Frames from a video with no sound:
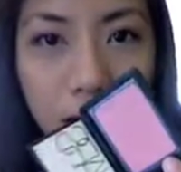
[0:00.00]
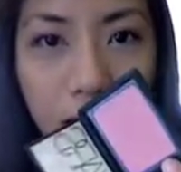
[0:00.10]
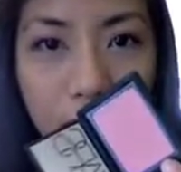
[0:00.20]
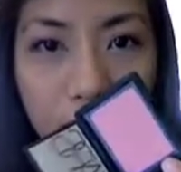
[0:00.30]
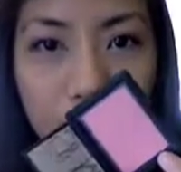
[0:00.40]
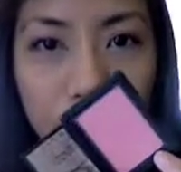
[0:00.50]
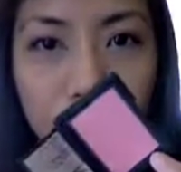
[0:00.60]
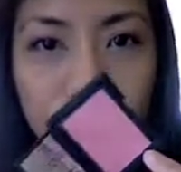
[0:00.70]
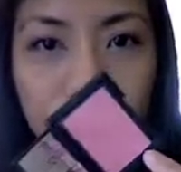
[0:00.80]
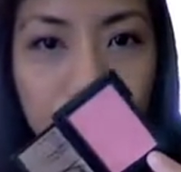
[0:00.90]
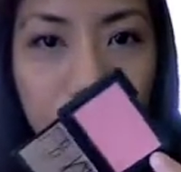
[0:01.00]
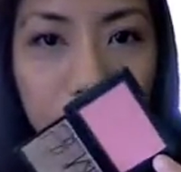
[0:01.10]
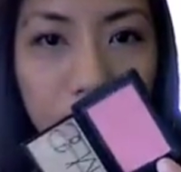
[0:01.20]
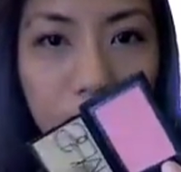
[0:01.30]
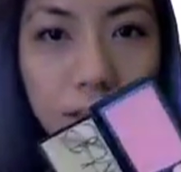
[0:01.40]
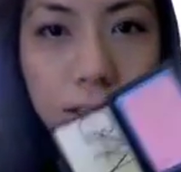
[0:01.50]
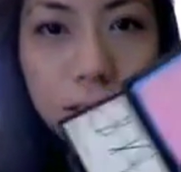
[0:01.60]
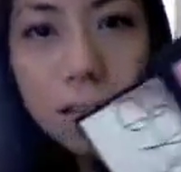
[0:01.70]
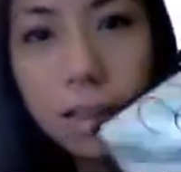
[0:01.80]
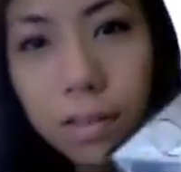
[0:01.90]
Like, you can see
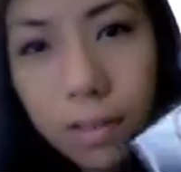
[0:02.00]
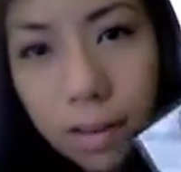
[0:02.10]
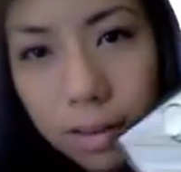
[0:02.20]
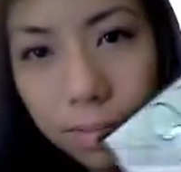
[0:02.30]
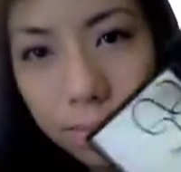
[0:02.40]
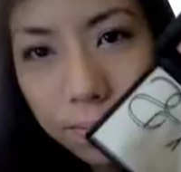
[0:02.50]
the glitter in them.